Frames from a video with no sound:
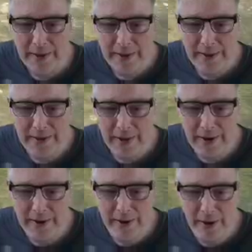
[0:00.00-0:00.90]

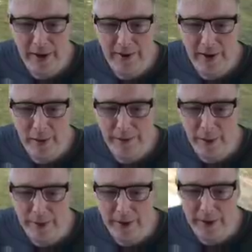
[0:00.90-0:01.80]
TD, so it is helpful
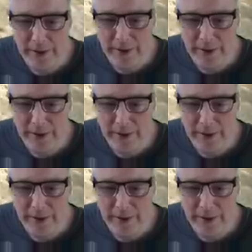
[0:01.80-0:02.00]
because